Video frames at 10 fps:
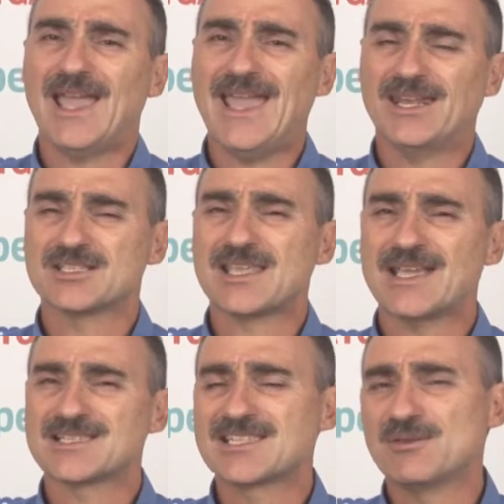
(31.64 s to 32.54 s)
And it
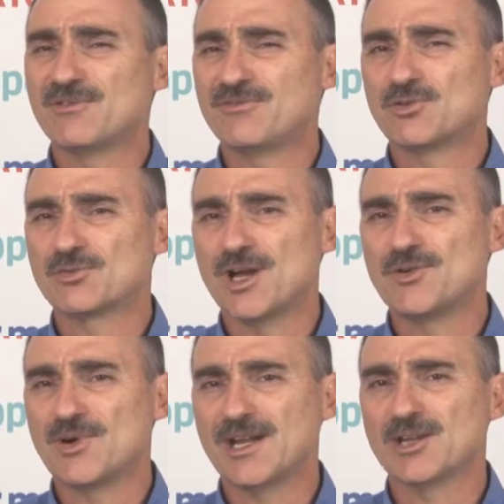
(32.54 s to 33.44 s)
has Semaphore Road
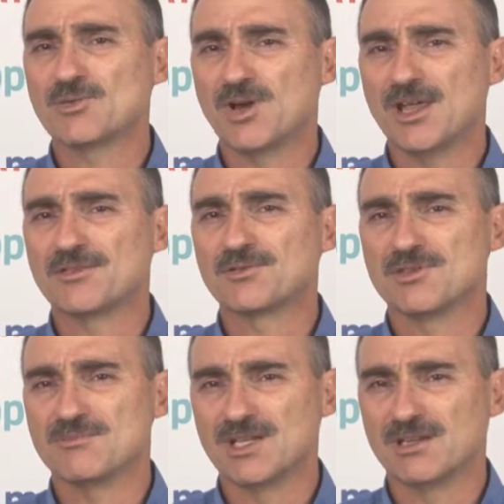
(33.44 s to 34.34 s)
running right through
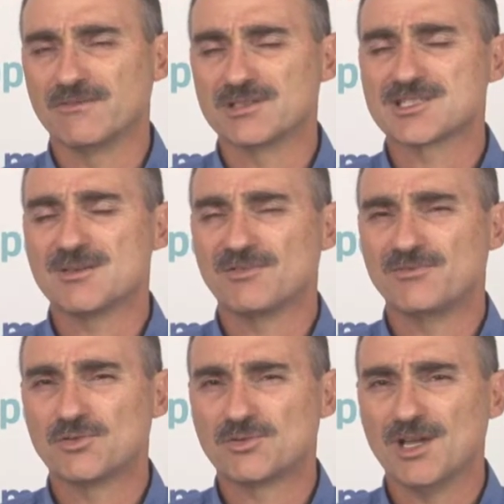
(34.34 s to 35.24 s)
the middle of it.
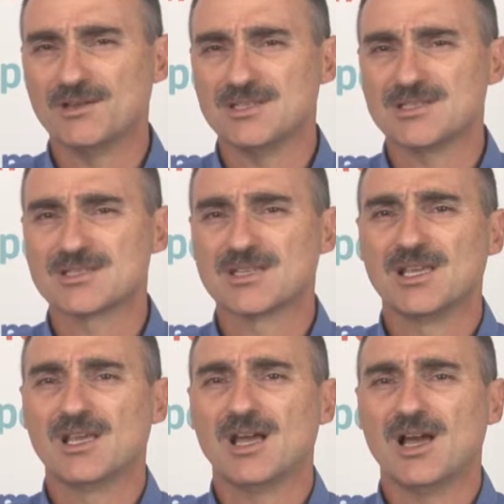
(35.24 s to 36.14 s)
Semaphore Road is
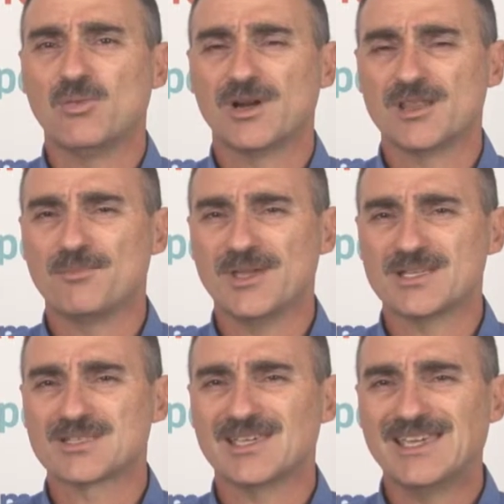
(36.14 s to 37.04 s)
one of the
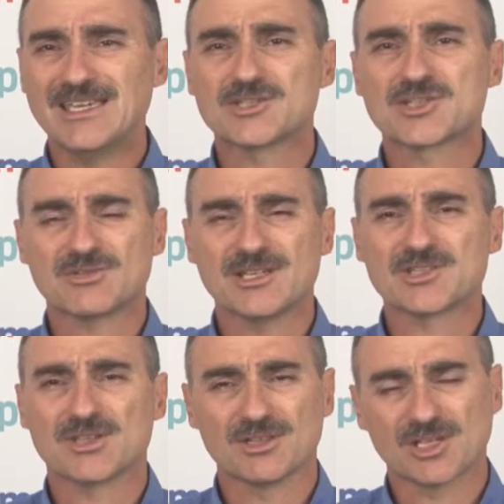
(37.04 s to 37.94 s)
best eat
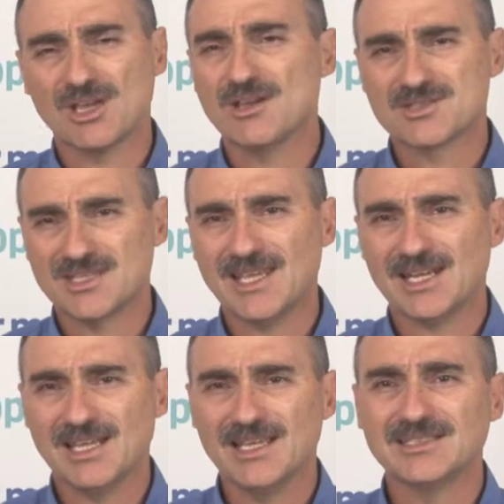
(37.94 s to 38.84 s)
streets on the coast in
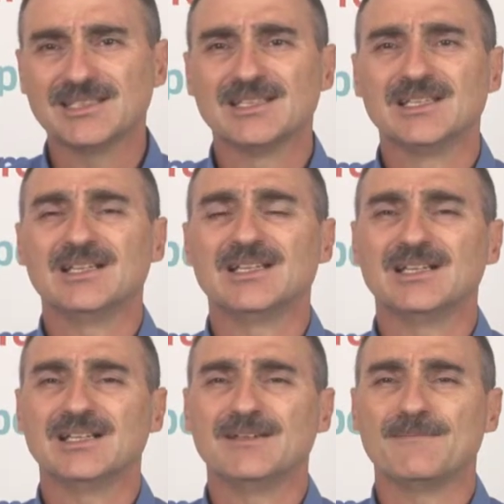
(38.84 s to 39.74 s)
Adelaide.
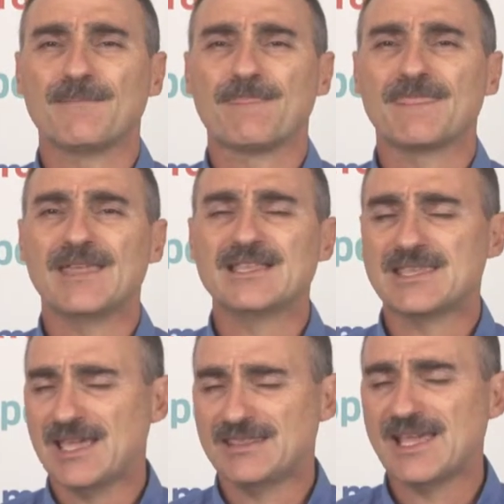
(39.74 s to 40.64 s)
And
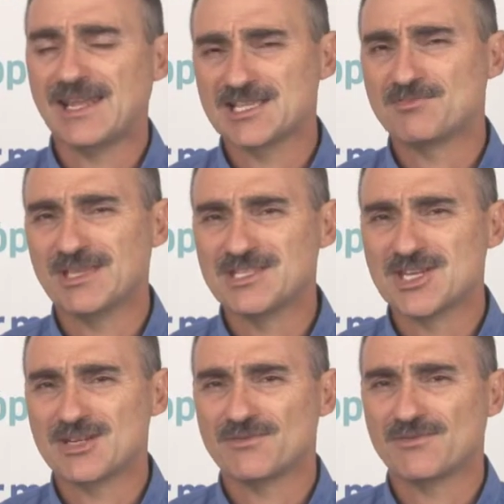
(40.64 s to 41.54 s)
that has been
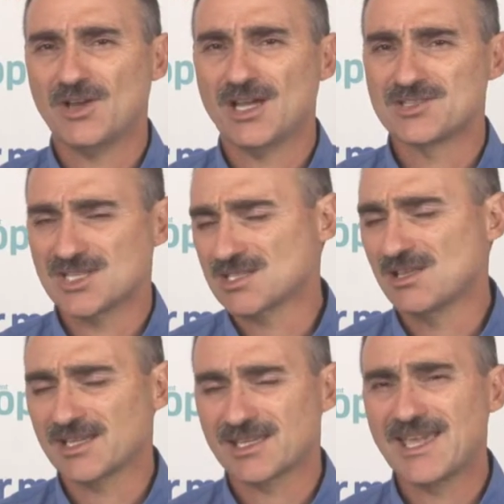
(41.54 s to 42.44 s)
gentrified just
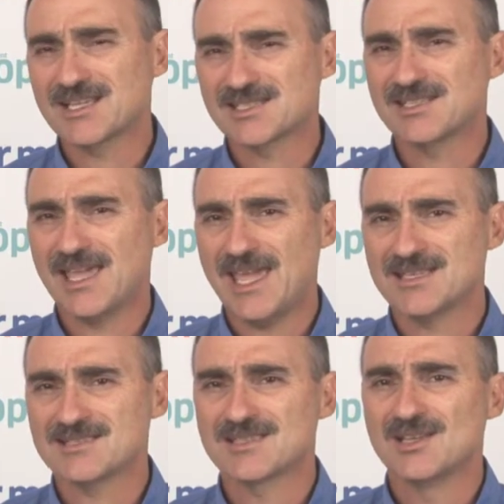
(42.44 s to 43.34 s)
like Exeter
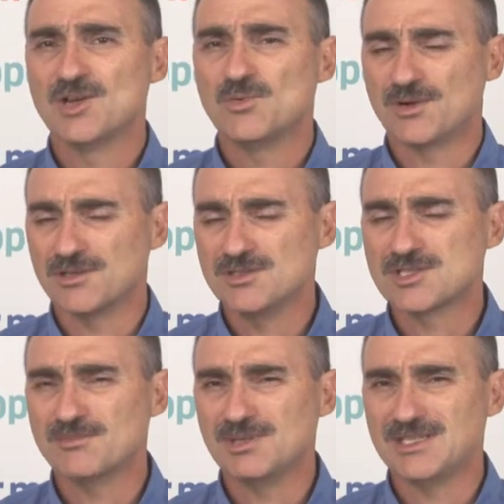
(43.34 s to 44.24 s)
has, where it
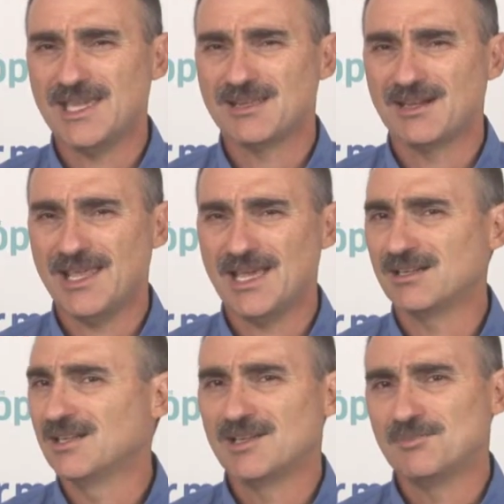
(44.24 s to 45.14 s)
used to be down and out,
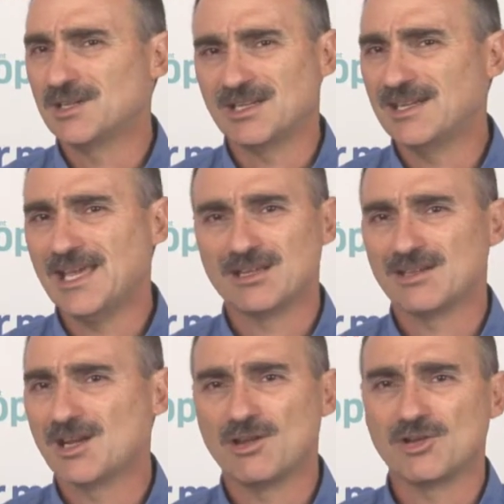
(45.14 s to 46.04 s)
but it now
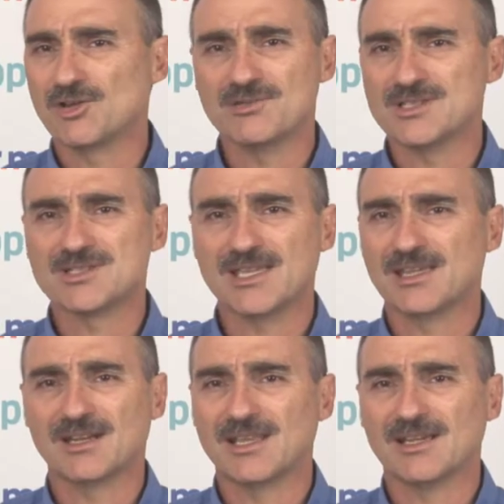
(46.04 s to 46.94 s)
no longer is down and